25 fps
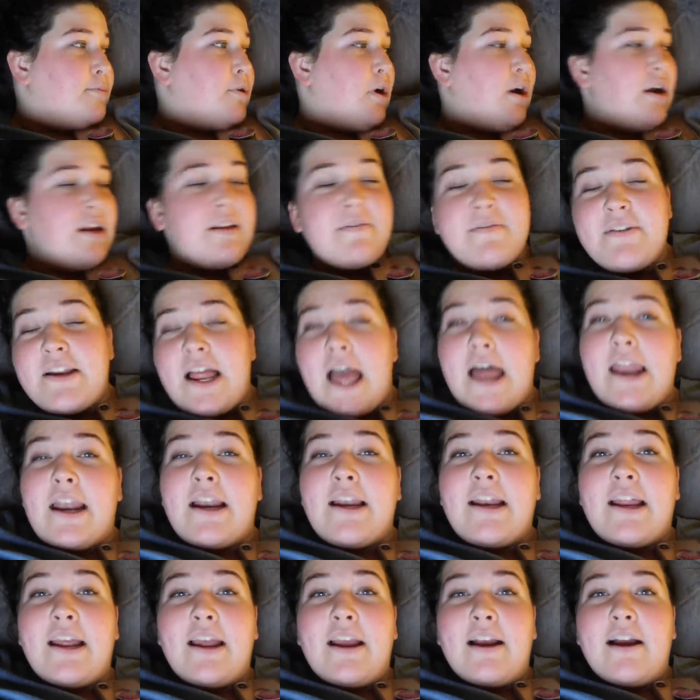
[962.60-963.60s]
Not even
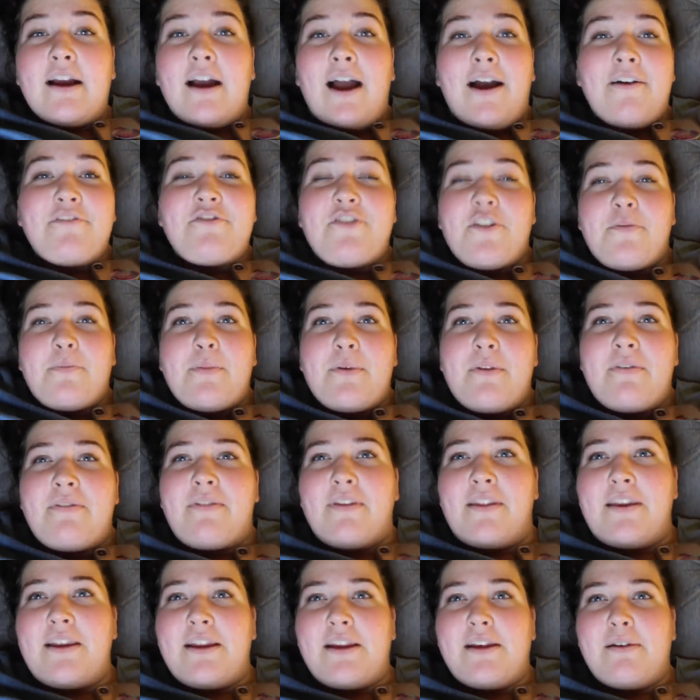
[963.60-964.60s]
editing. I've just been
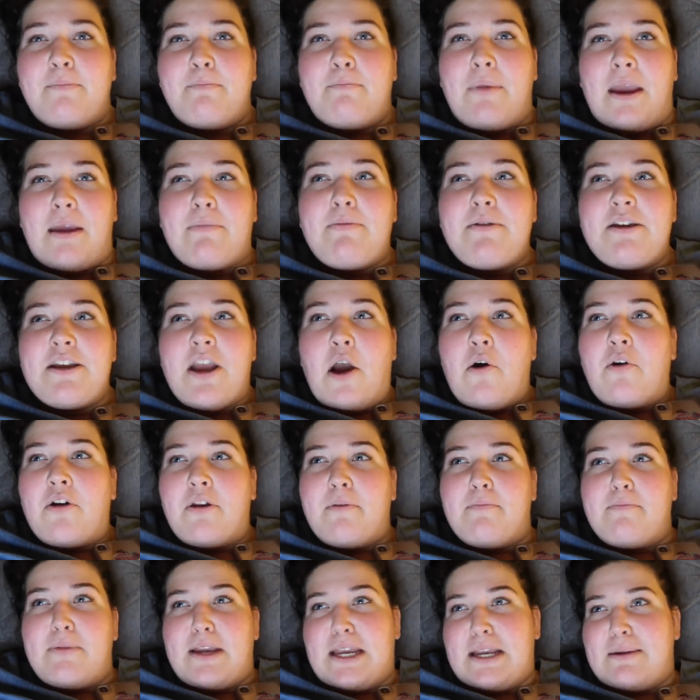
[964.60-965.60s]
sending Baby
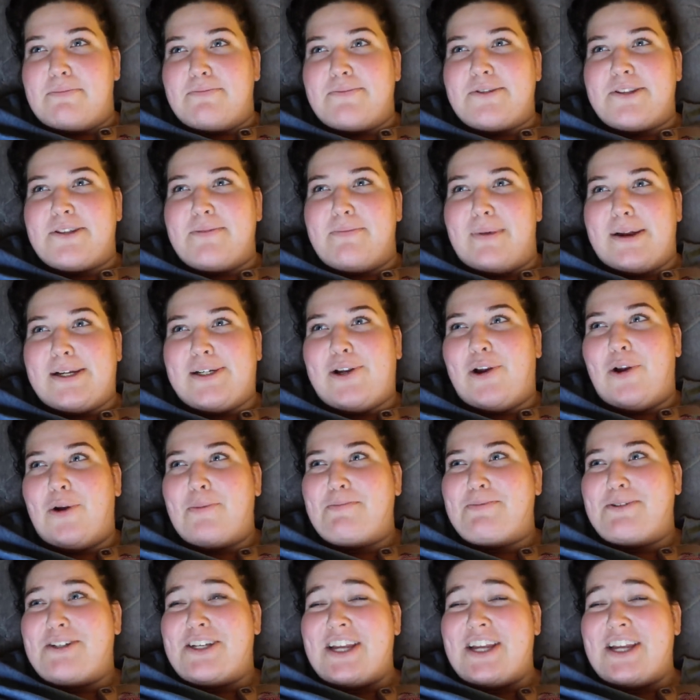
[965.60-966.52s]
Yoda memes to my group